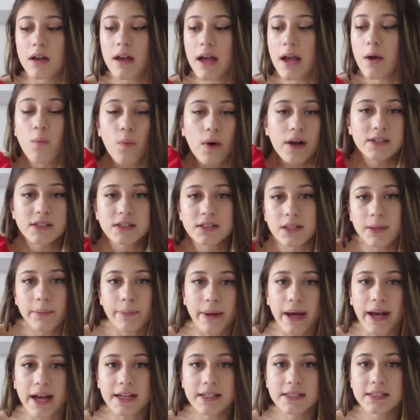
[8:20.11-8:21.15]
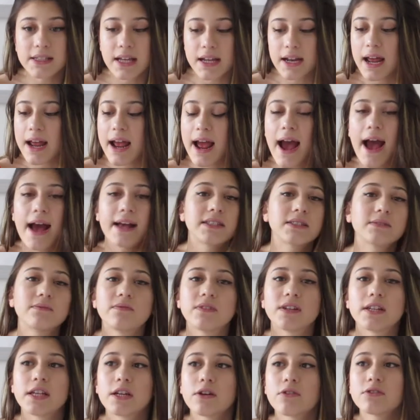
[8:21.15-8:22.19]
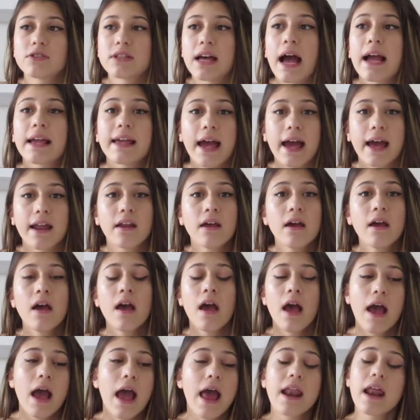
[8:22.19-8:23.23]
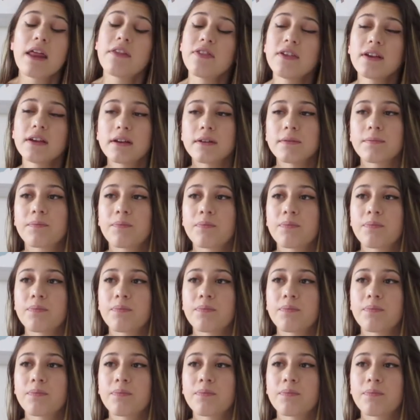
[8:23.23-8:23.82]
It wasn't the best, and I had some videos that, again, and I think